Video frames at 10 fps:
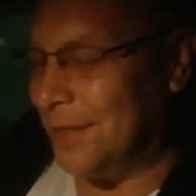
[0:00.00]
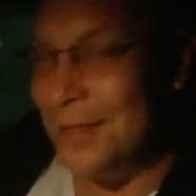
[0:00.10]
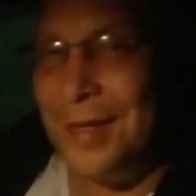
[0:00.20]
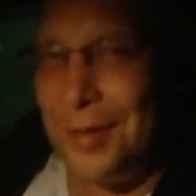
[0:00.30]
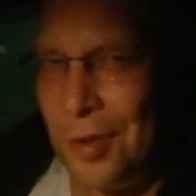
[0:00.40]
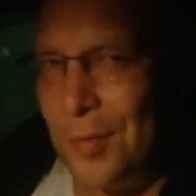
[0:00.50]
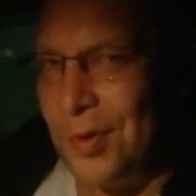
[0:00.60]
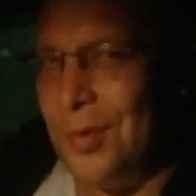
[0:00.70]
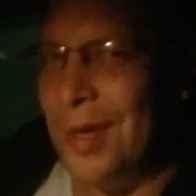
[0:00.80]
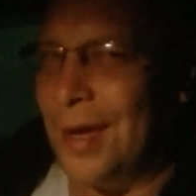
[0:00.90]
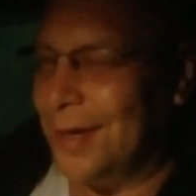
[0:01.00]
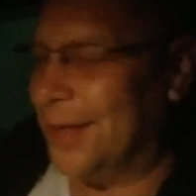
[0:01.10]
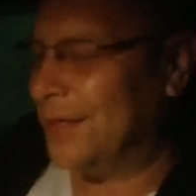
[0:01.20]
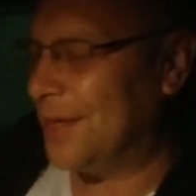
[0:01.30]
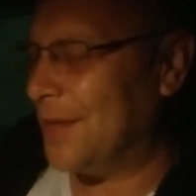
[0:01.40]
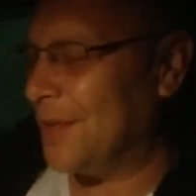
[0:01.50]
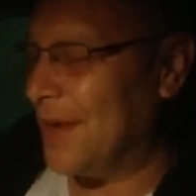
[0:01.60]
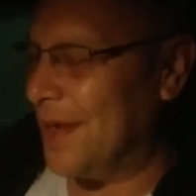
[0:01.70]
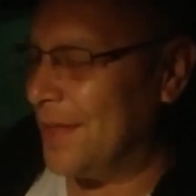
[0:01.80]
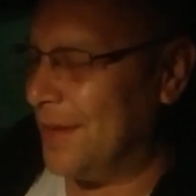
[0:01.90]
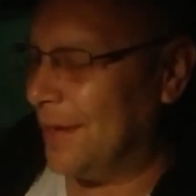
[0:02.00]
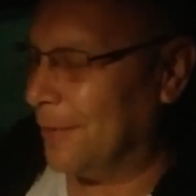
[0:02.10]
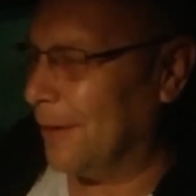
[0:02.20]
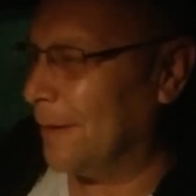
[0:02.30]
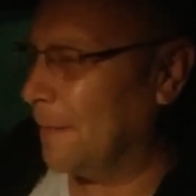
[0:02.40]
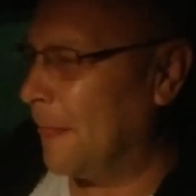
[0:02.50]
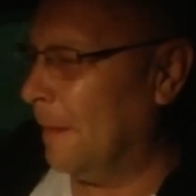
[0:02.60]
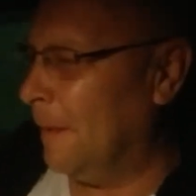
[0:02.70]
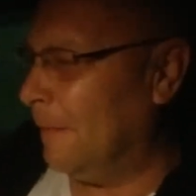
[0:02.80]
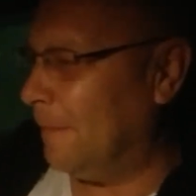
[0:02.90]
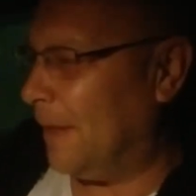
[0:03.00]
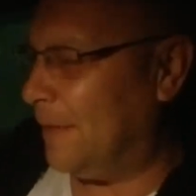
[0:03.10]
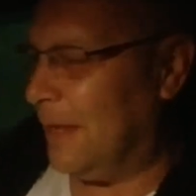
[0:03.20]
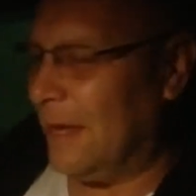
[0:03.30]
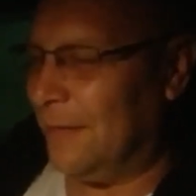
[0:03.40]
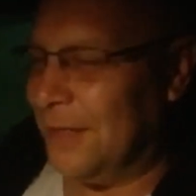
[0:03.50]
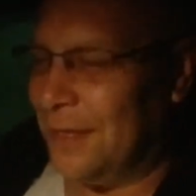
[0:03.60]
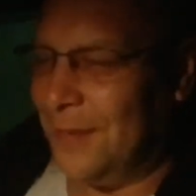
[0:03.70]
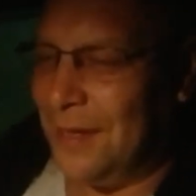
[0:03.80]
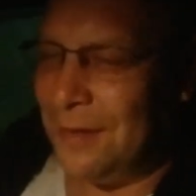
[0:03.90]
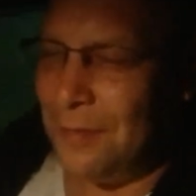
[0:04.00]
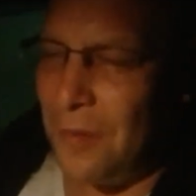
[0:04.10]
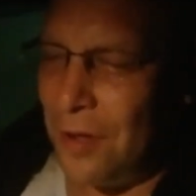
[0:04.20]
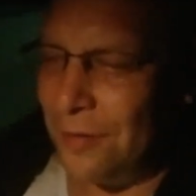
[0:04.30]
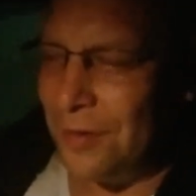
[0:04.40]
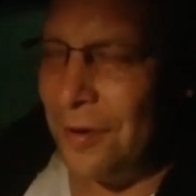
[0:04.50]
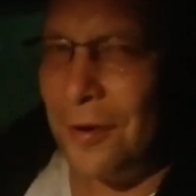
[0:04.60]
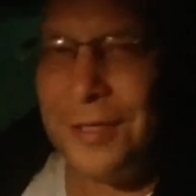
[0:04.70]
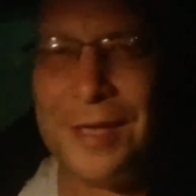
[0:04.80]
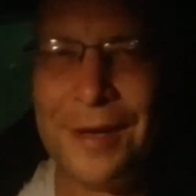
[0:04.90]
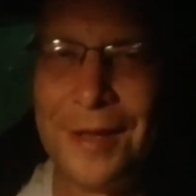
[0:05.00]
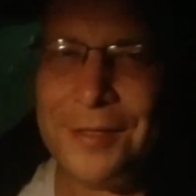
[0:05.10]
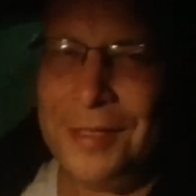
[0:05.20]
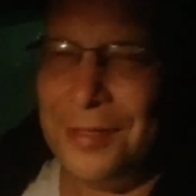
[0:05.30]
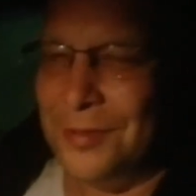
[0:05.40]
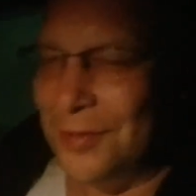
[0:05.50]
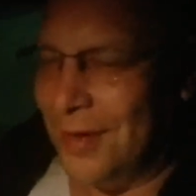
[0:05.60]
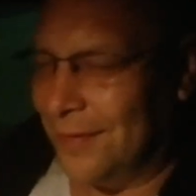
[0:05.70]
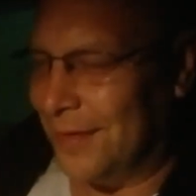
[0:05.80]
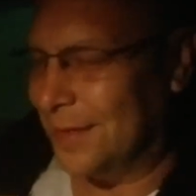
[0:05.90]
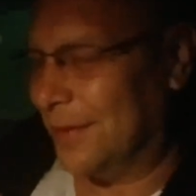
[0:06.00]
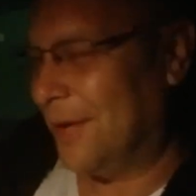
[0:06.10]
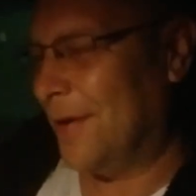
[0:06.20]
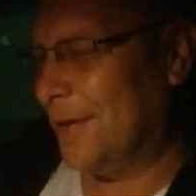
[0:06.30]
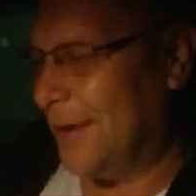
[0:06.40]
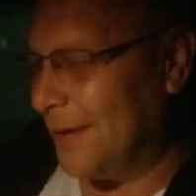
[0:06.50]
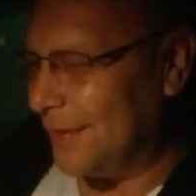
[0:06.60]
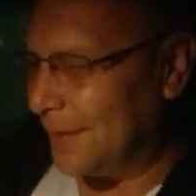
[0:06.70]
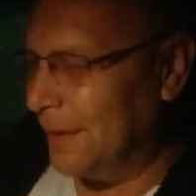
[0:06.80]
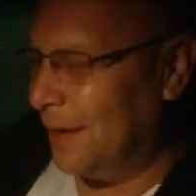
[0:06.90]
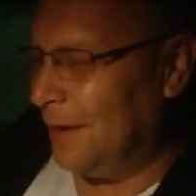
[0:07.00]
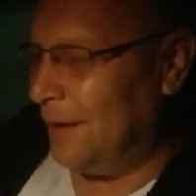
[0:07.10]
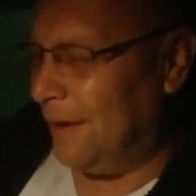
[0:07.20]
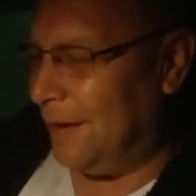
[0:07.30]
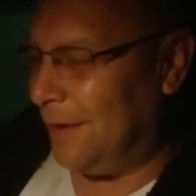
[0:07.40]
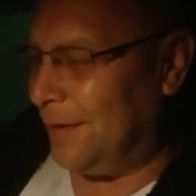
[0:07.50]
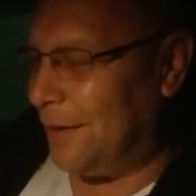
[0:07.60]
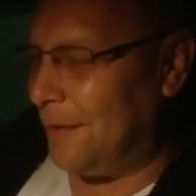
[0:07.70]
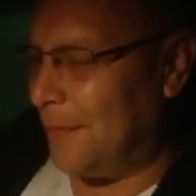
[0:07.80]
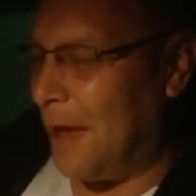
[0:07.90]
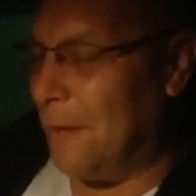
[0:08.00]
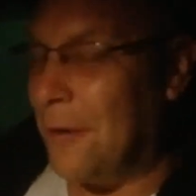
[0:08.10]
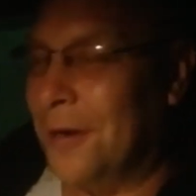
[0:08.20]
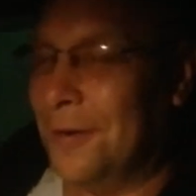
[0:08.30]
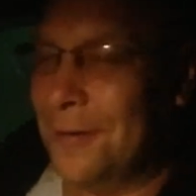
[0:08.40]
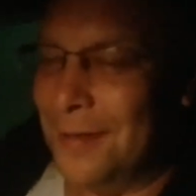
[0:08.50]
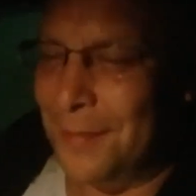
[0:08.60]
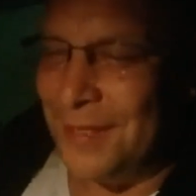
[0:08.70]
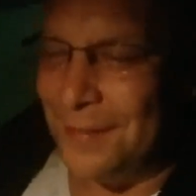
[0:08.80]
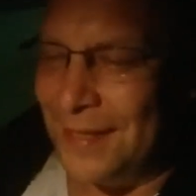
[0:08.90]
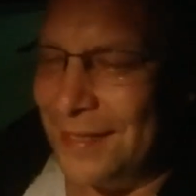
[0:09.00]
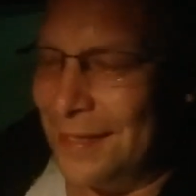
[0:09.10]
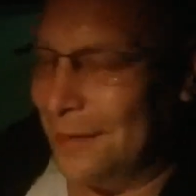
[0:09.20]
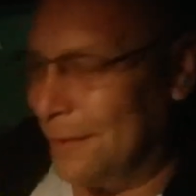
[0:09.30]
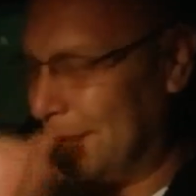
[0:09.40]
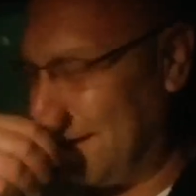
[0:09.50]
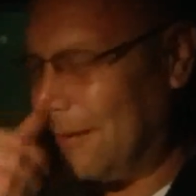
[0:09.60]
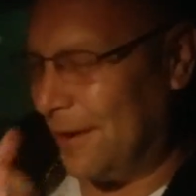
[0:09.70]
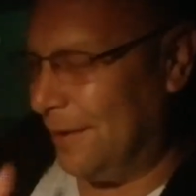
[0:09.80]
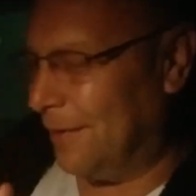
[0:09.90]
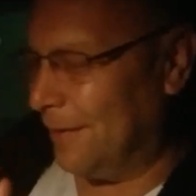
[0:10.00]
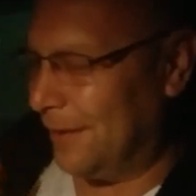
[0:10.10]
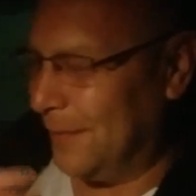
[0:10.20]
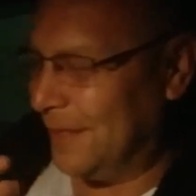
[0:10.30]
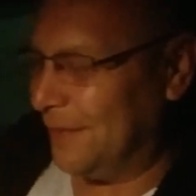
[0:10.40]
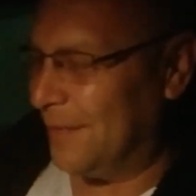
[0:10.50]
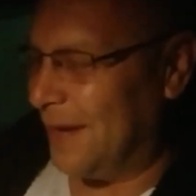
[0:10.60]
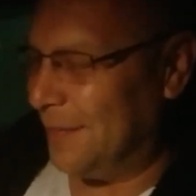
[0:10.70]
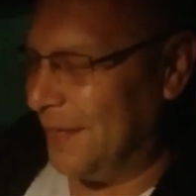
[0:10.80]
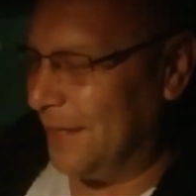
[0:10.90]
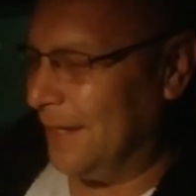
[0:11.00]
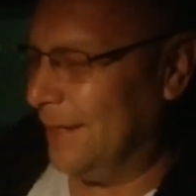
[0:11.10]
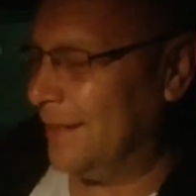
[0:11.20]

And then, you know, I'm an old guy. That's how the way I think, right? I think every time you get in a modern car, it's not actually you driving, it's the car driving. And I want to know the limits of my skill, and I want to know the limits of my abilities.